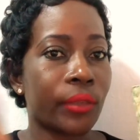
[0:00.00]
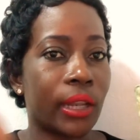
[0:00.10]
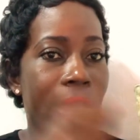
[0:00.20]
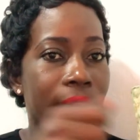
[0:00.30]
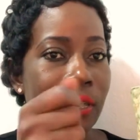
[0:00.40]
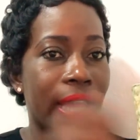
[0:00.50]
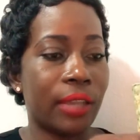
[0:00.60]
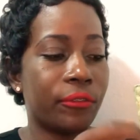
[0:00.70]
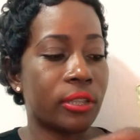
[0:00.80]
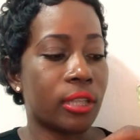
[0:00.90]
like a
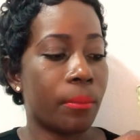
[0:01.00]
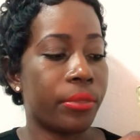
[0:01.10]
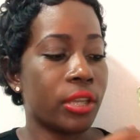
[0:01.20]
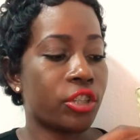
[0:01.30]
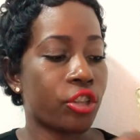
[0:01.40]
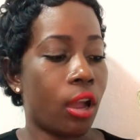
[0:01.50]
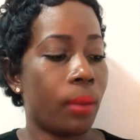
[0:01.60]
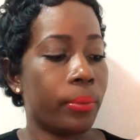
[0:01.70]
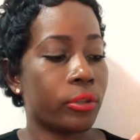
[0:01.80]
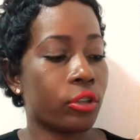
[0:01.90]
knife or something
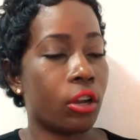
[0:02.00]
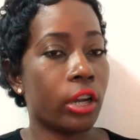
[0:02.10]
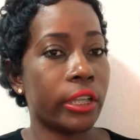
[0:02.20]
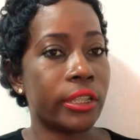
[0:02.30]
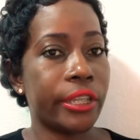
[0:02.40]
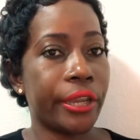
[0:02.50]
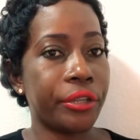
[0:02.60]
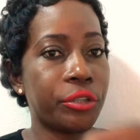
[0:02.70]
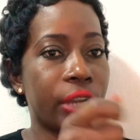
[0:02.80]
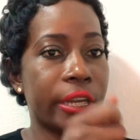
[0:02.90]
sharp to cut it here
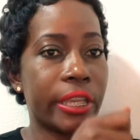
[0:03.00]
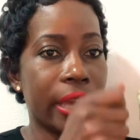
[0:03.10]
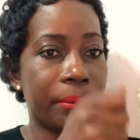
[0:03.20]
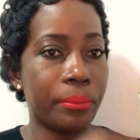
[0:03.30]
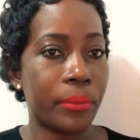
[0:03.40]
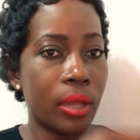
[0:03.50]
so that they can